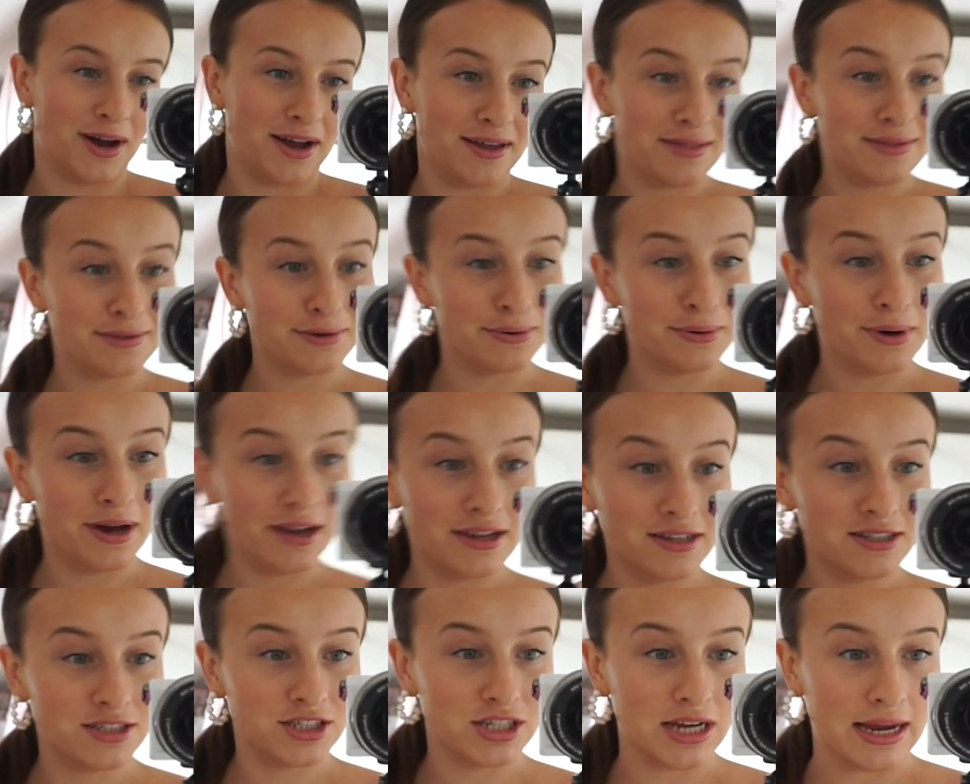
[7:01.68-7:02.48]
I thought
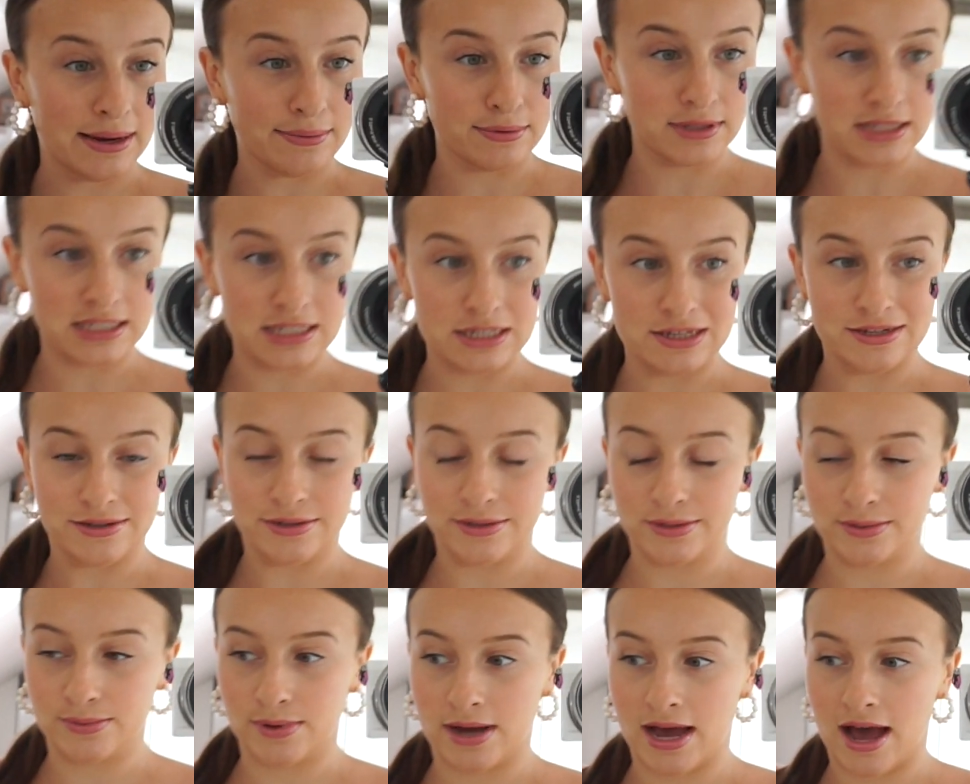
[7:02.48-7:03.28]
I'd share with
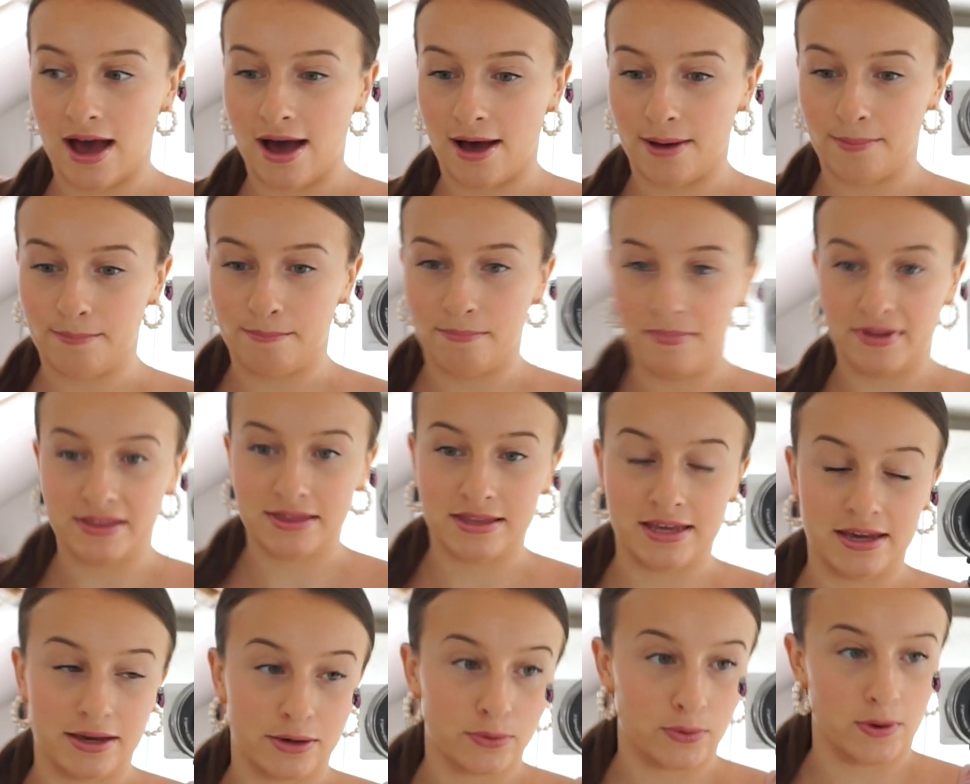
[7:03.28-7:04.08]
you the
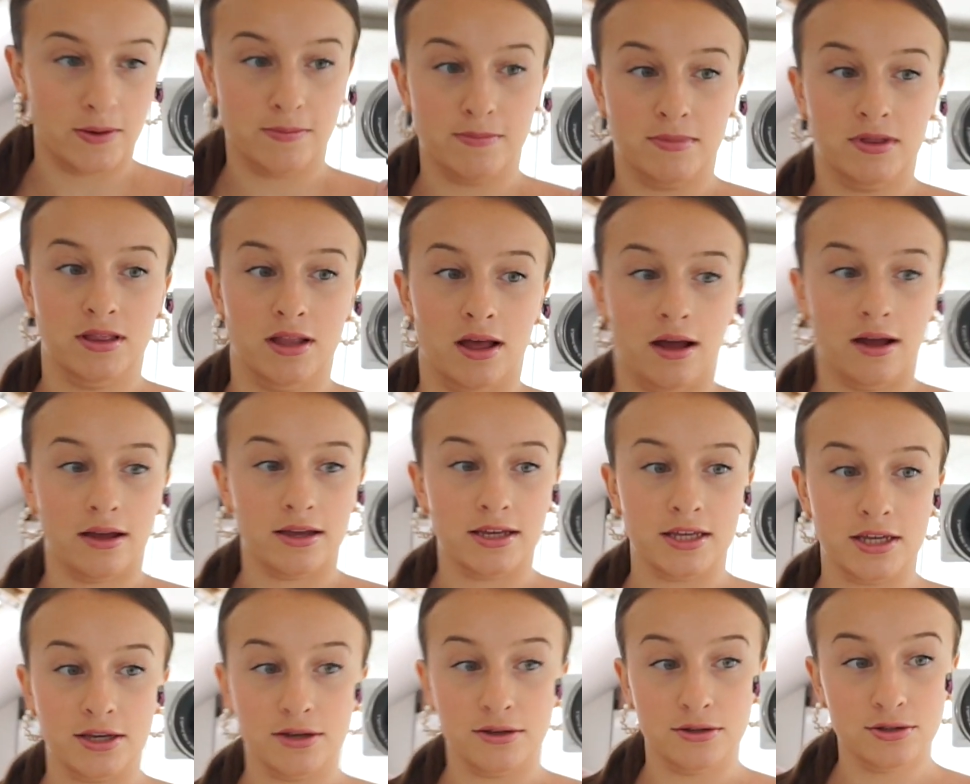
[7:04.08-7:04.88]
equipment that I
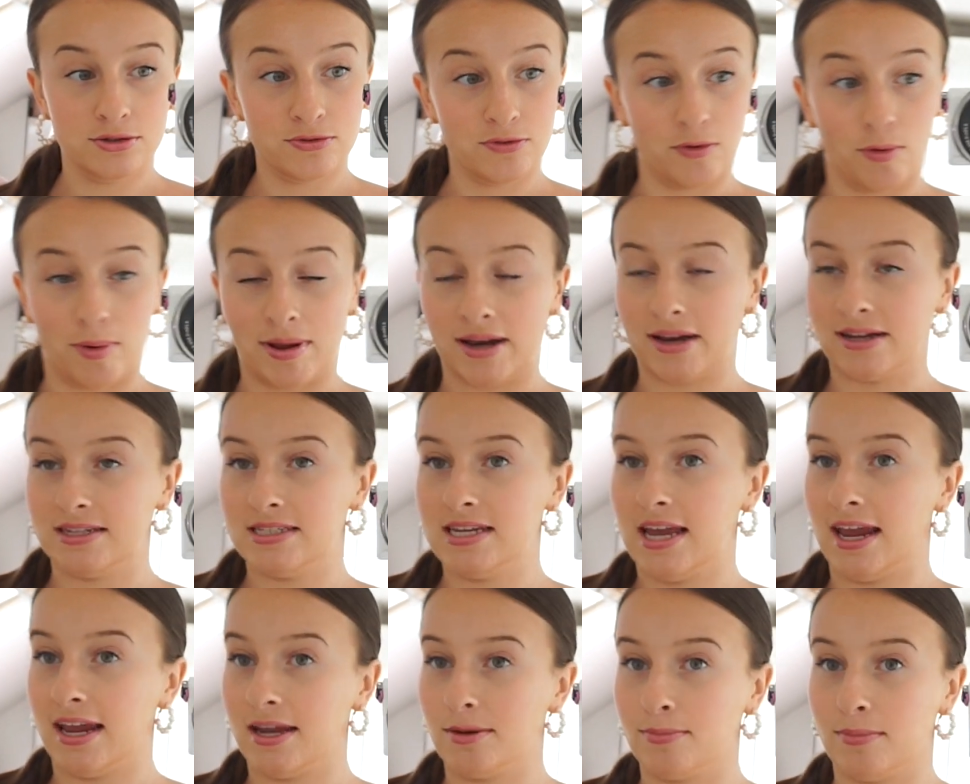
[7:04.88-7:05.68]
use for when I
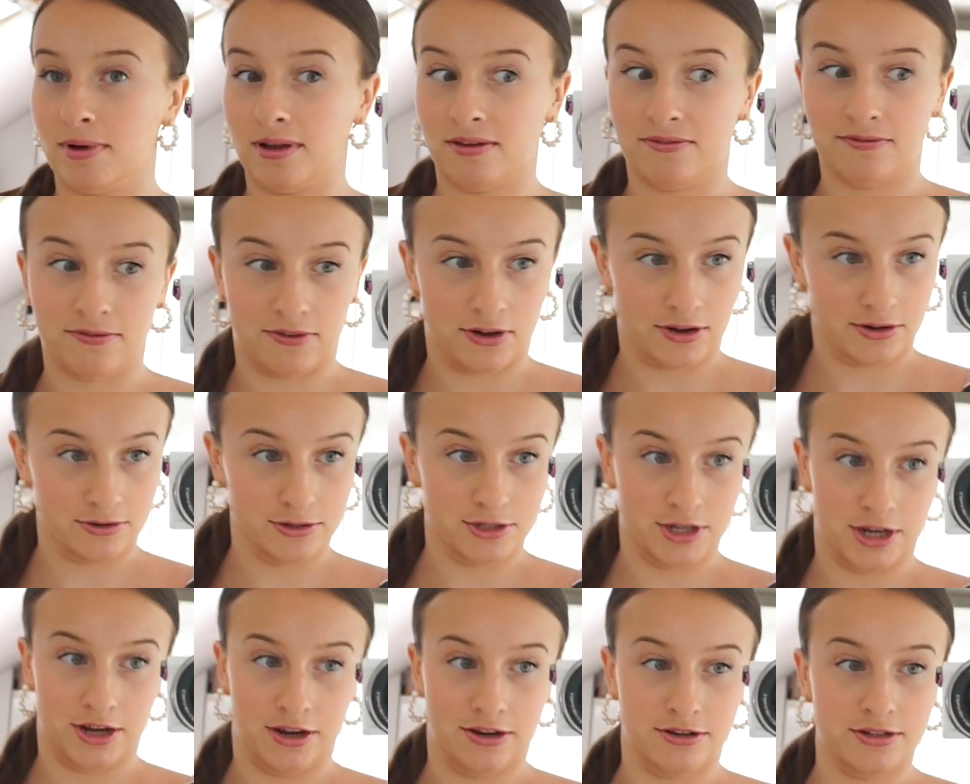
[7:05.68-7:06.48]
take my
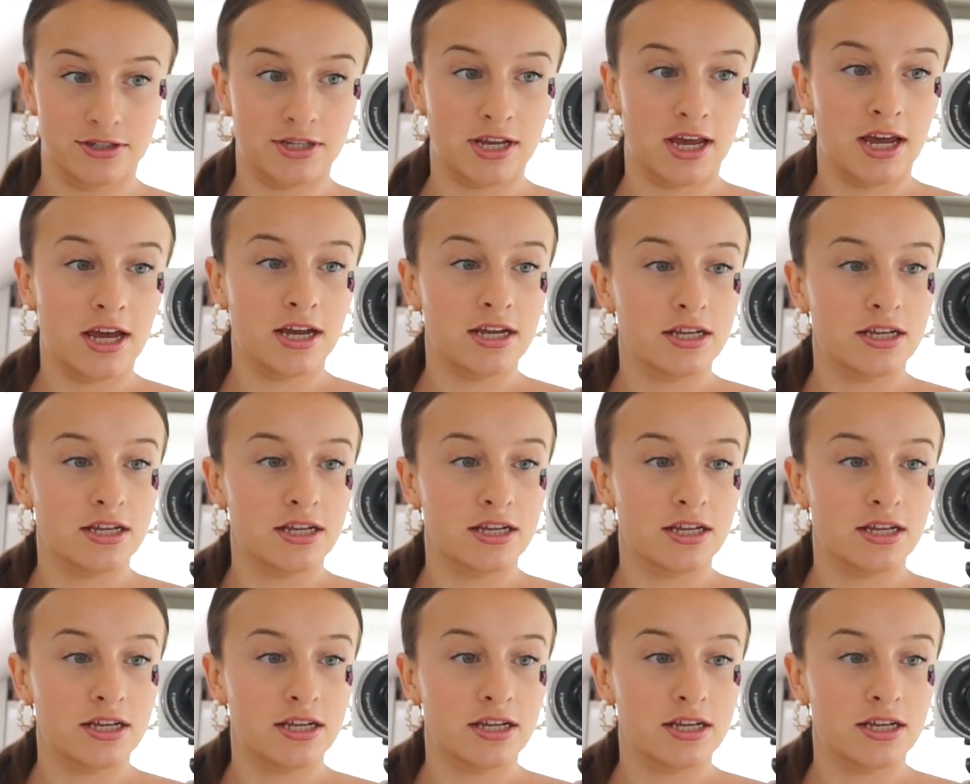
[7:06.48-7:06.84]
photos.